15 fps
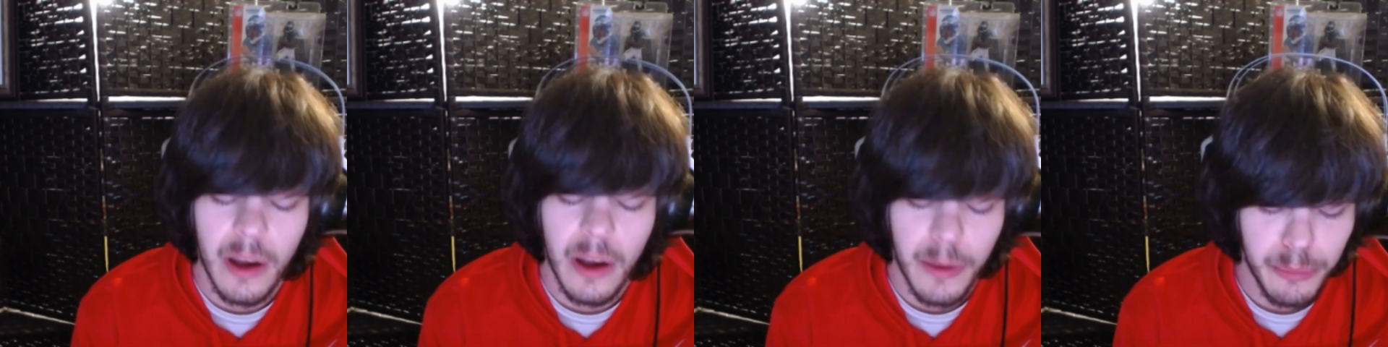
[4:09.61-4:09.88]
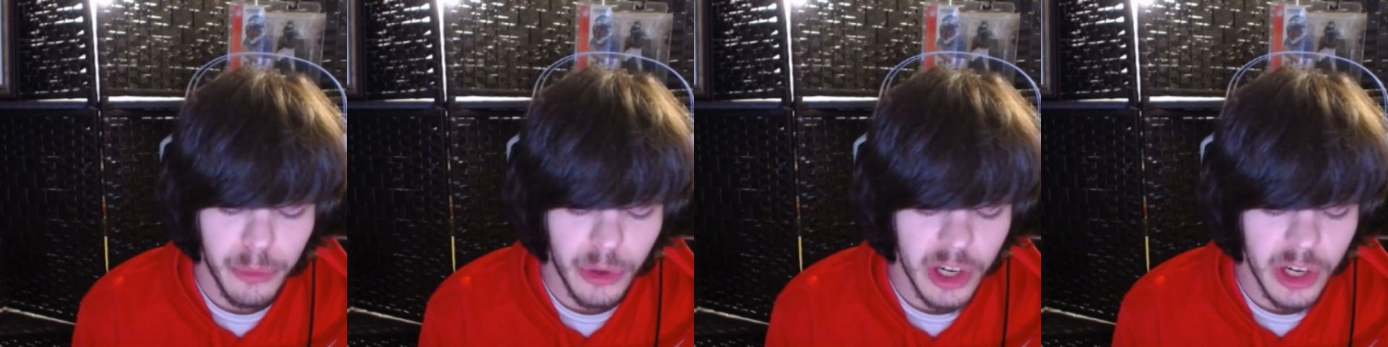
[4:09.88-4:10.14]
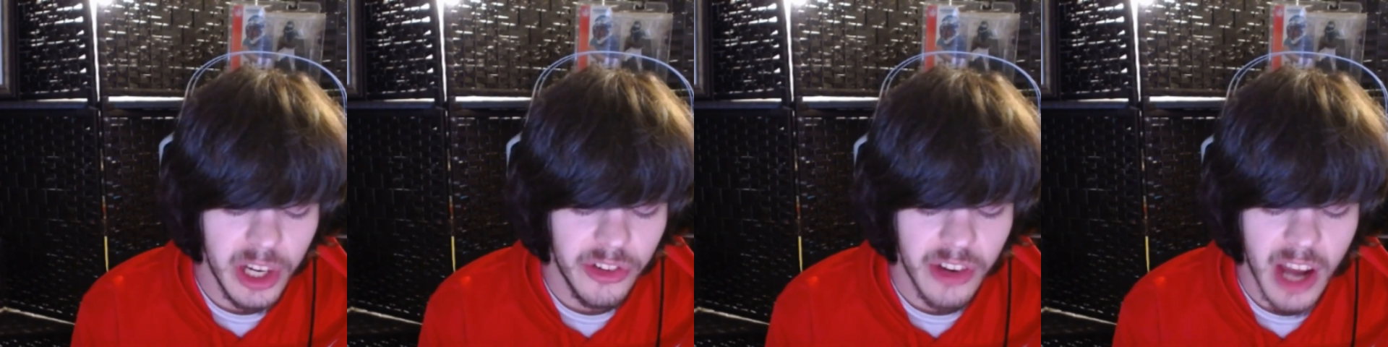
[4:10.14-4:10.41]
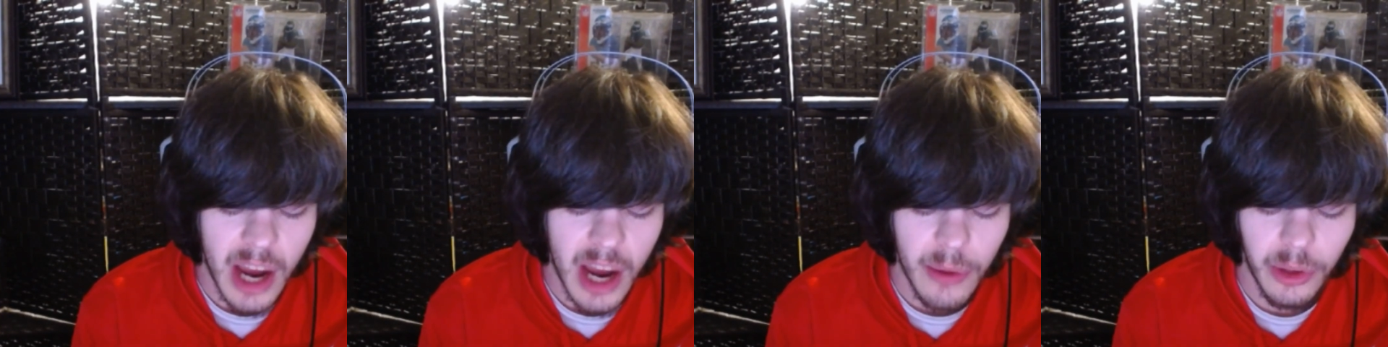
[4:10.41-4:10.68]
Breeze
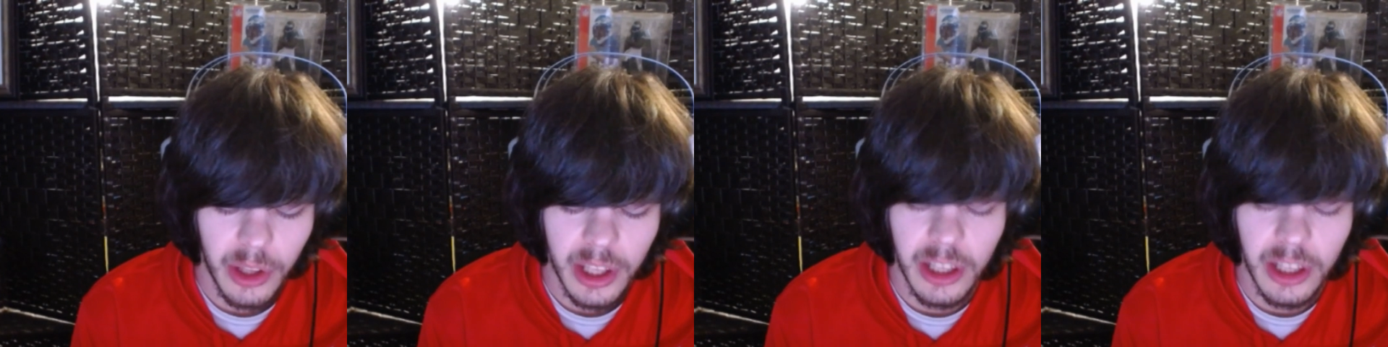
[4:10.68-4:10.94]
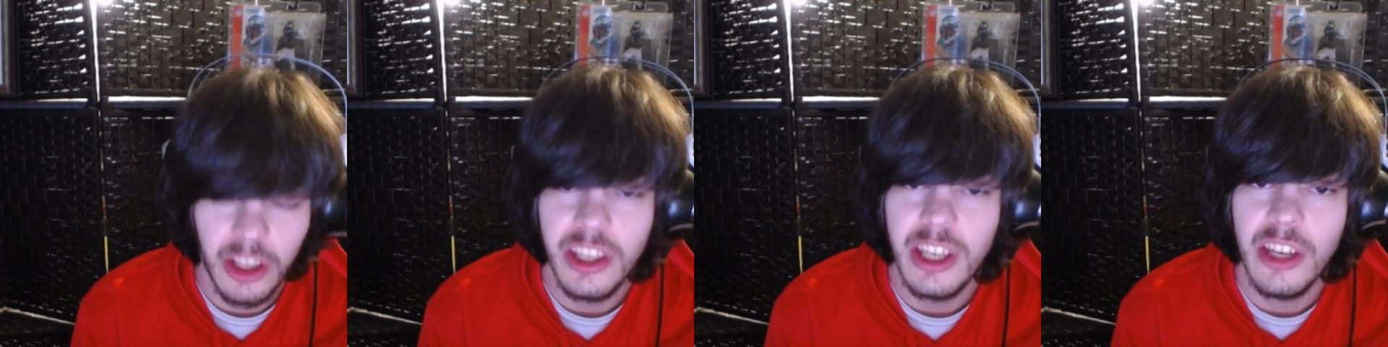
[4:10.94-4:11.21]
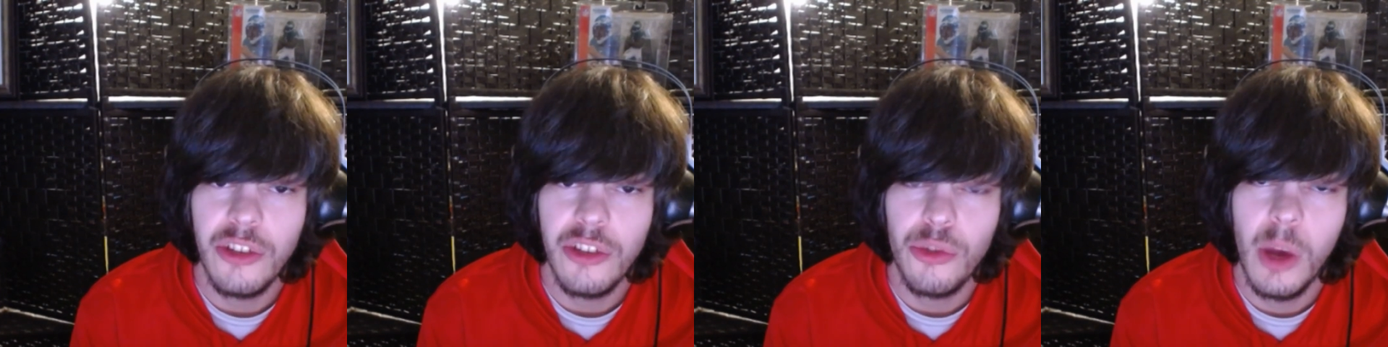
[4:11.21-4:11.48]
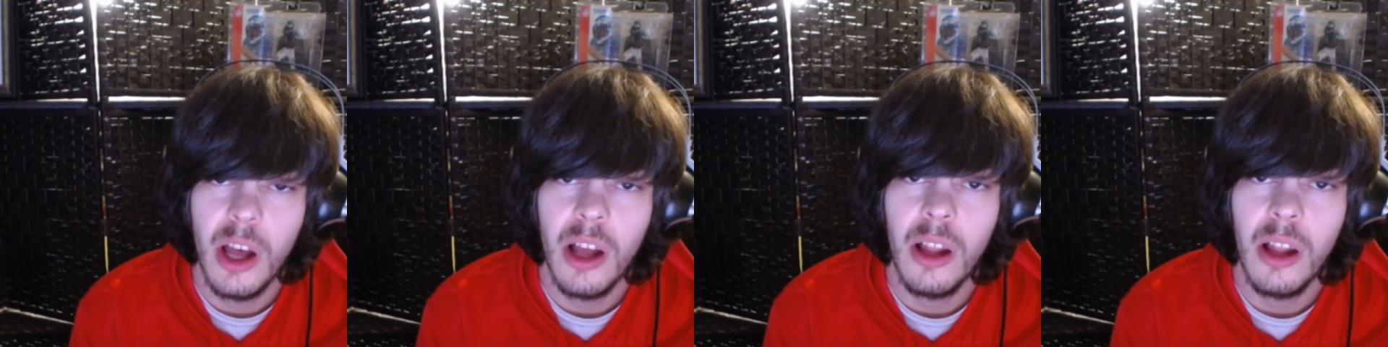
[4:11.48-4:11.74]
not really looking as
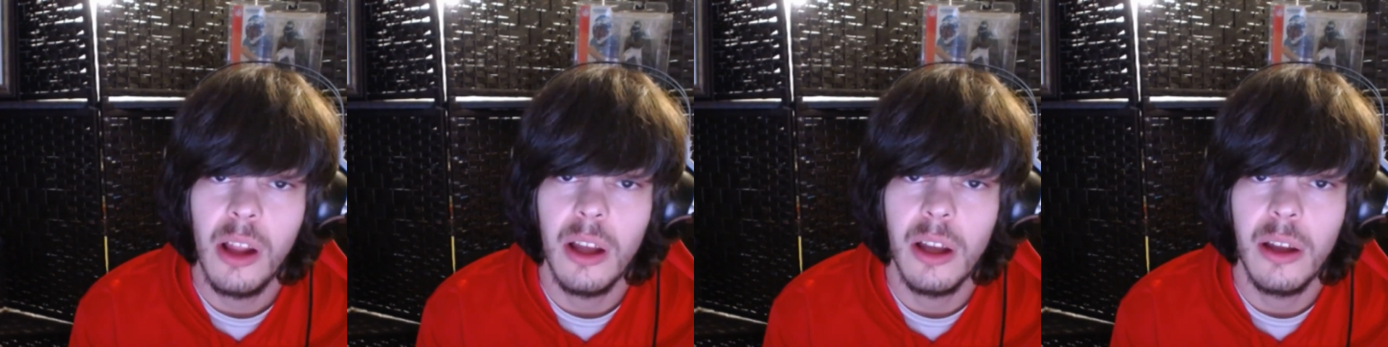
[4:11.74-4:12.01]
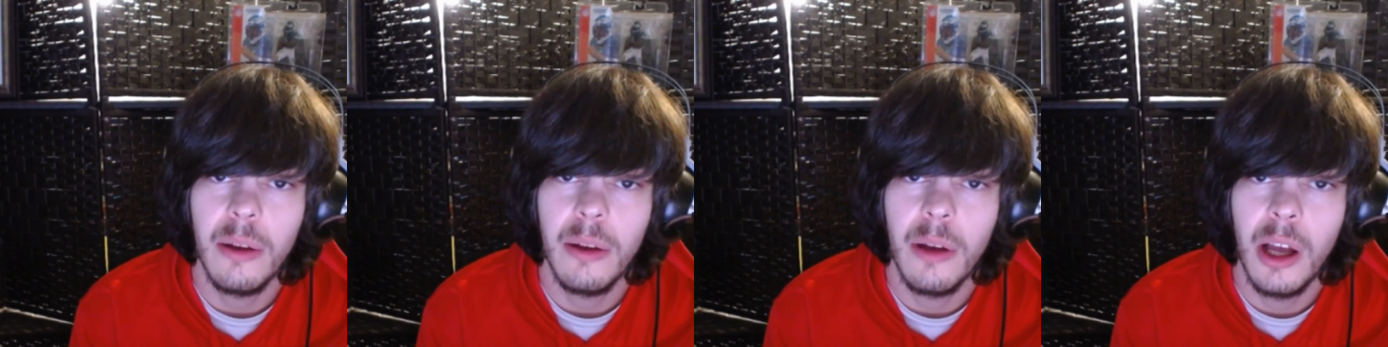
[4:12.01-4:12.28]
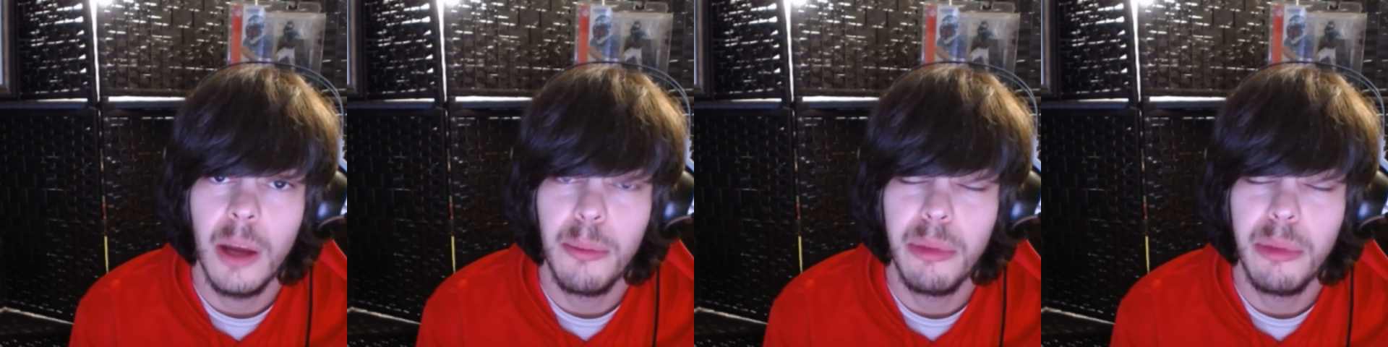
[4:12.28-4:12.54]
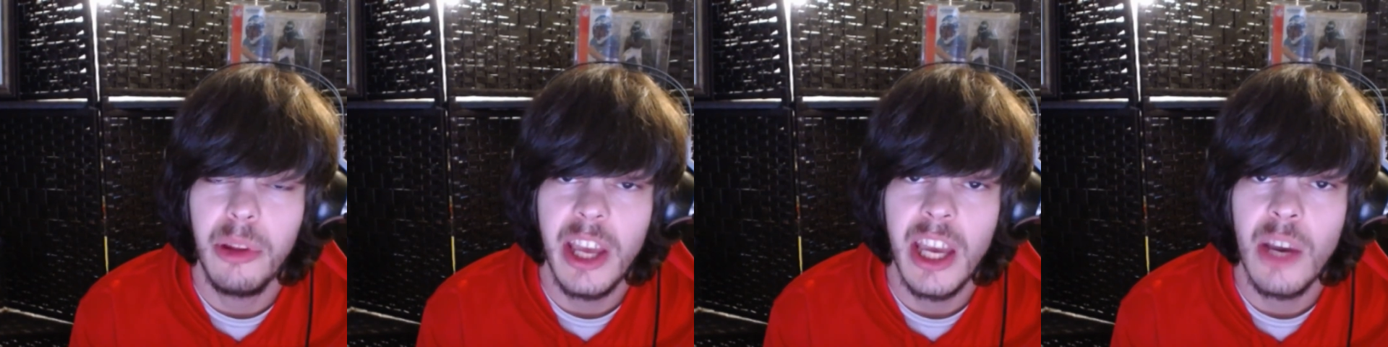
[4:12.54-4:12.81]
well
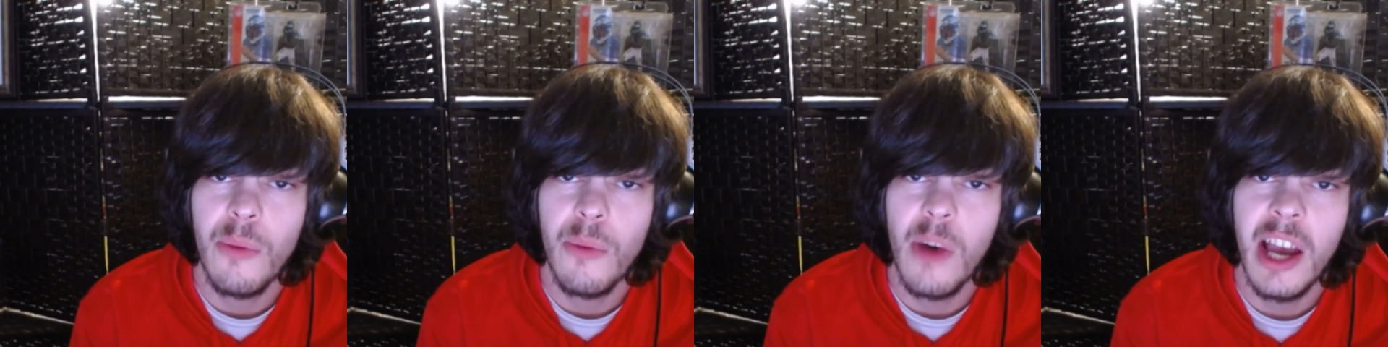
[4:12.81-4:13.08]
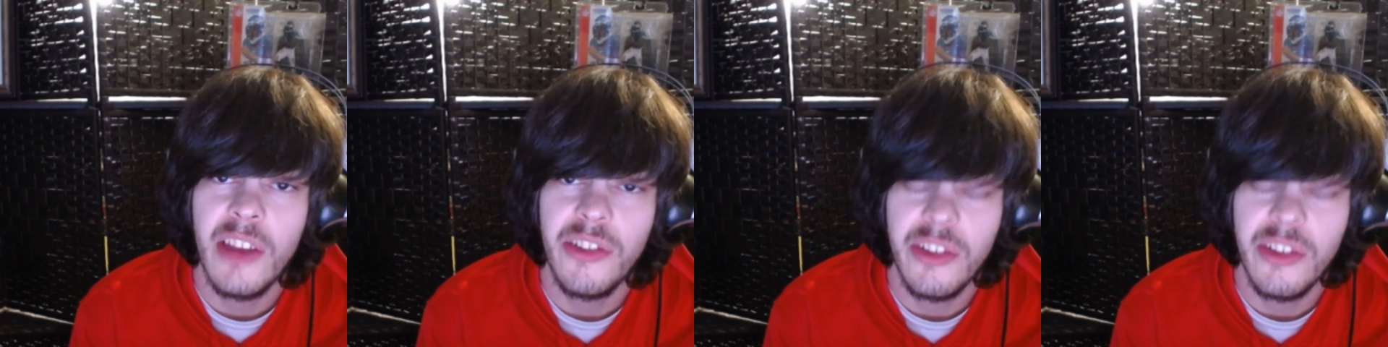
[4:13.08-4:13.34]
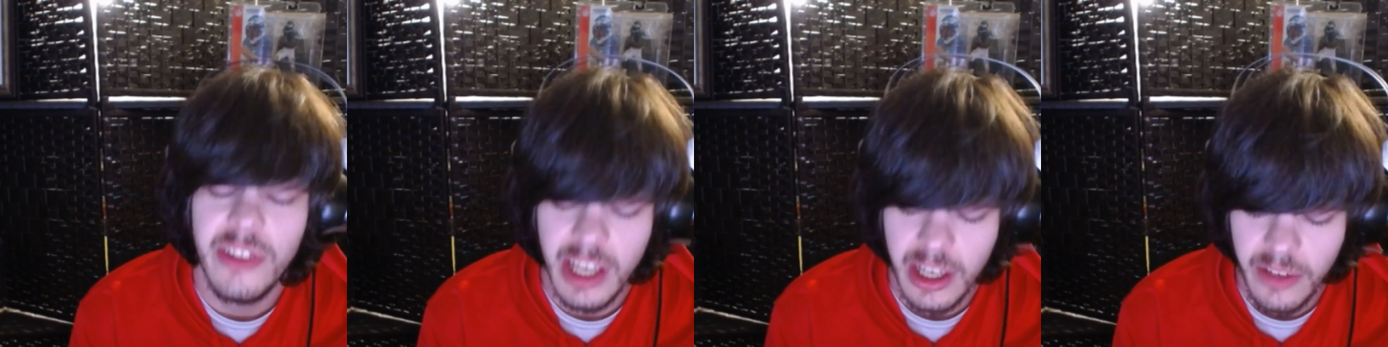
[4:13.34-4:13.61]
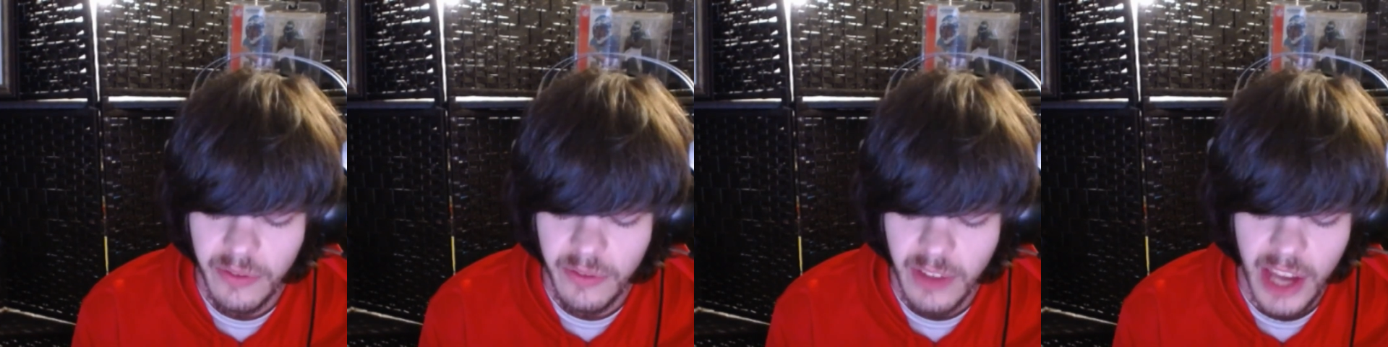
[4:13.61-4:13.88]
playing-wise at the
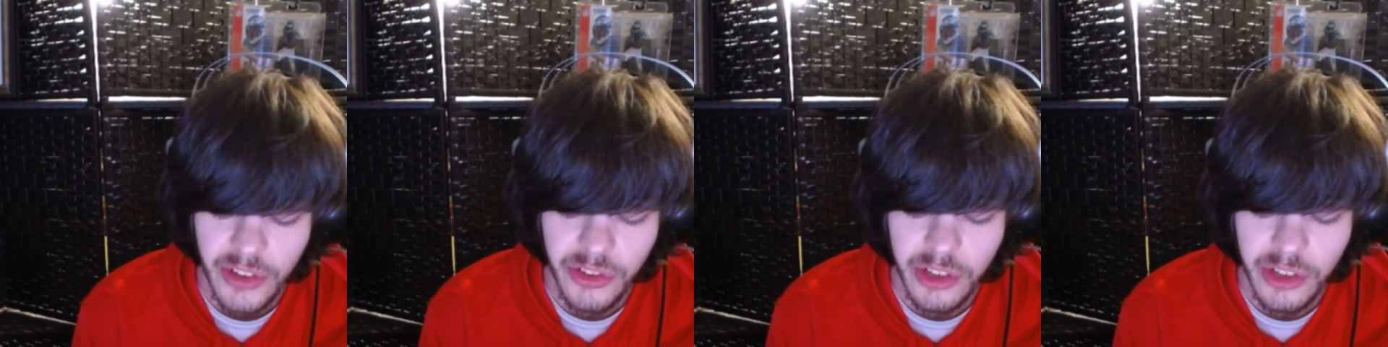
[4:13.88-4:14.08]
end of last